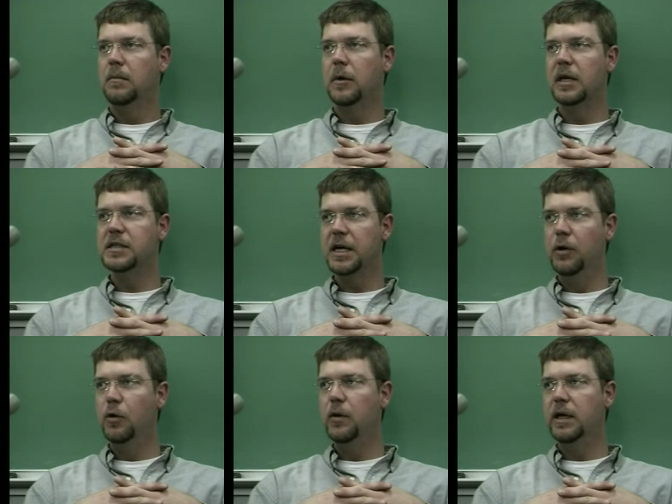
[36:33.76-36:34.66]
because I
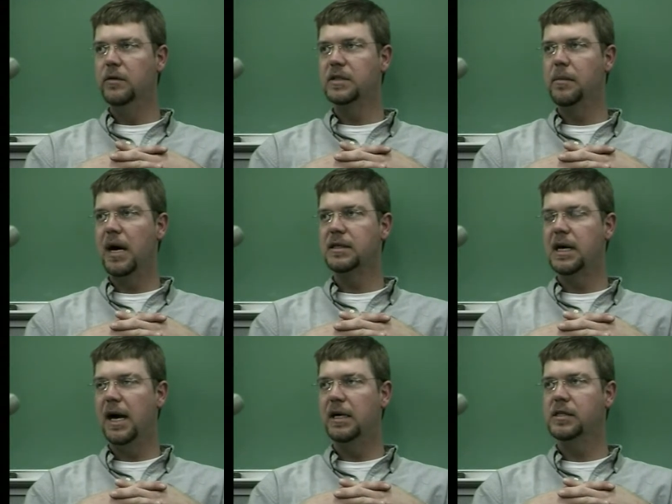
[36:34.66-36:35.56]
knew what he was about to
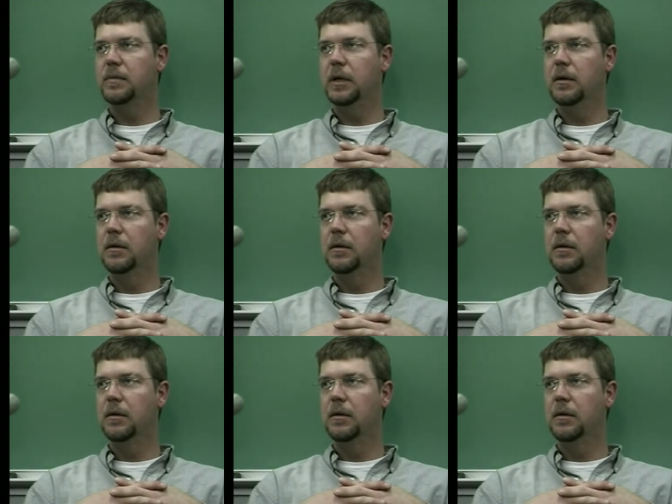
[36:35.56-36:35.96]
ask me.